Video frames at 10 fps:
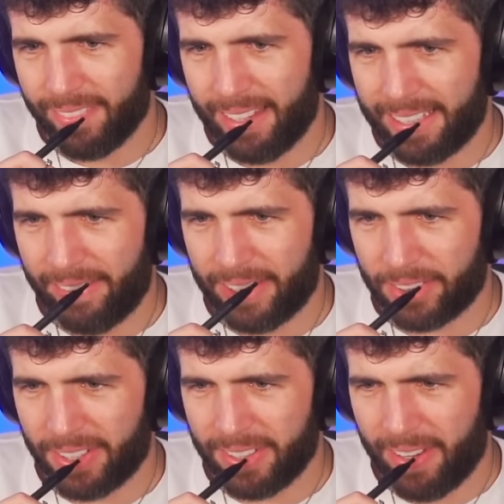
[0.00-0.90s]
There's nothing to
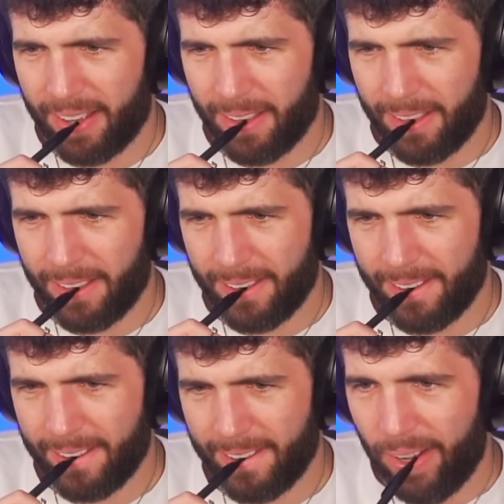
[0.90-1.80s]
stress about.
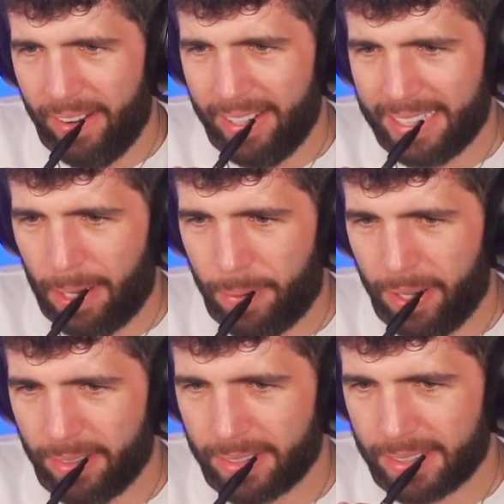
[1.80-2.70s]
Where is that
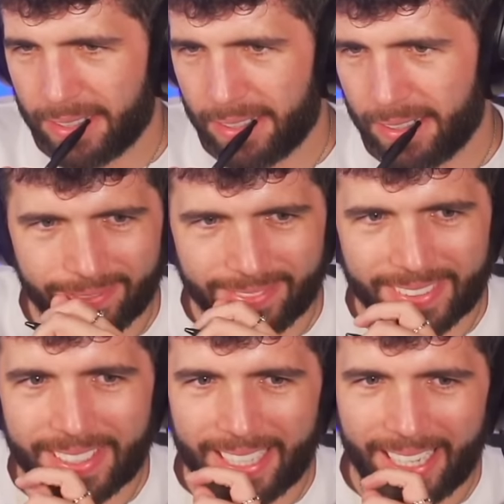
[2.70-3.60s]
post?
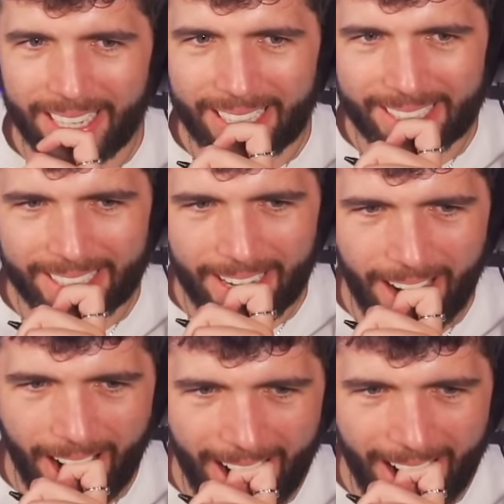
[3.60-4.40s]
Yeah, I did.